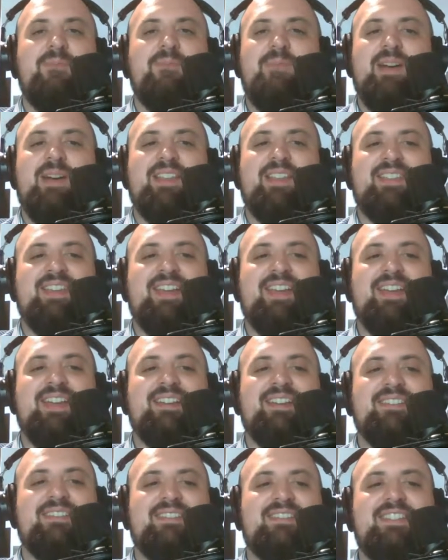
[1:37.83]

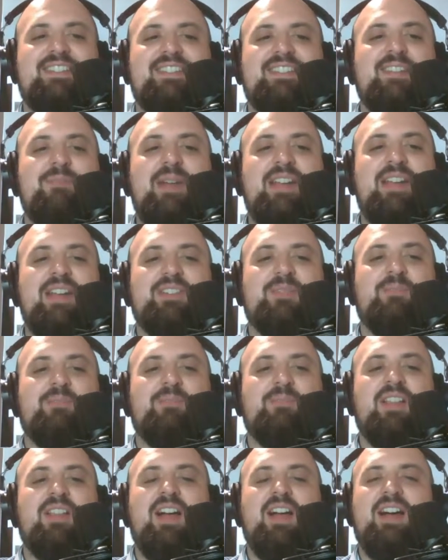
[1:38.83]
But she still manages to
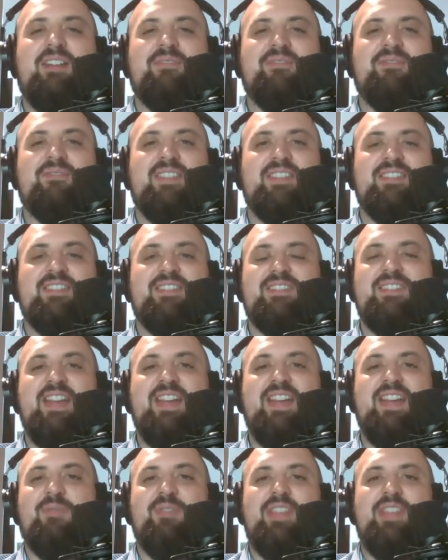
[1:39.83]
pull off this
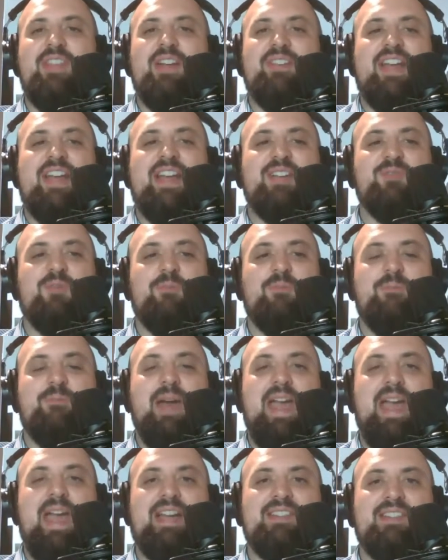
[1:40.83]
stuff without an actual
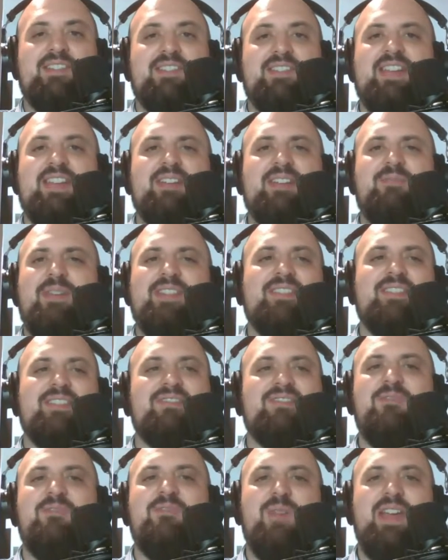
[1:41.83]
badge. It's like, wait, there's
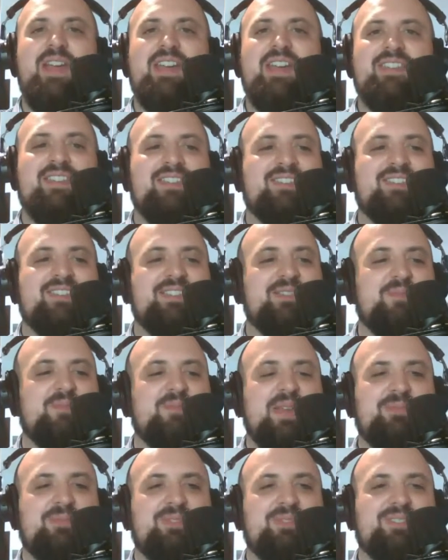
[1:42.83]
no way that you'd
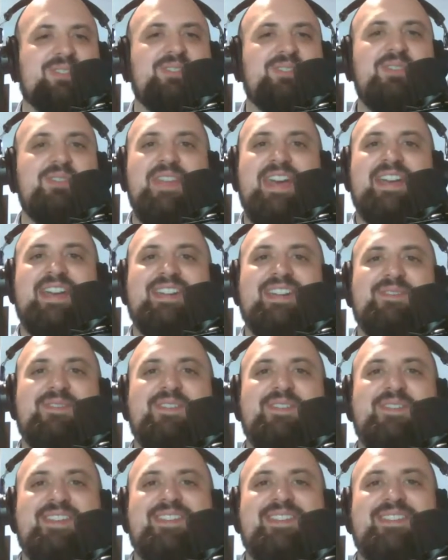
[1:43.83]
be able to do that
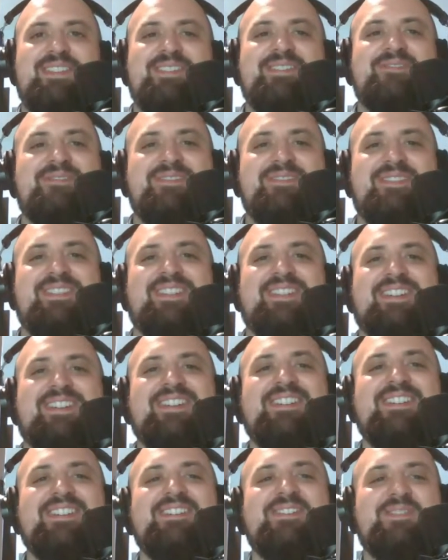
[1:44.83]
if you
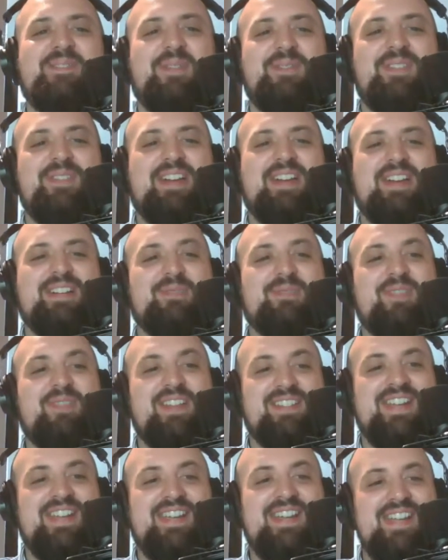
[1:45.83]
were told not to
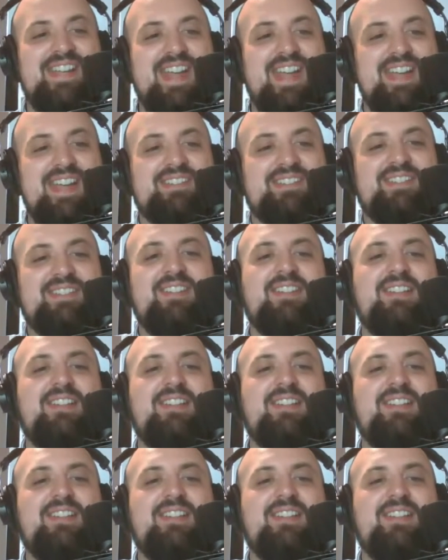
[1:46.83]
investigate a case.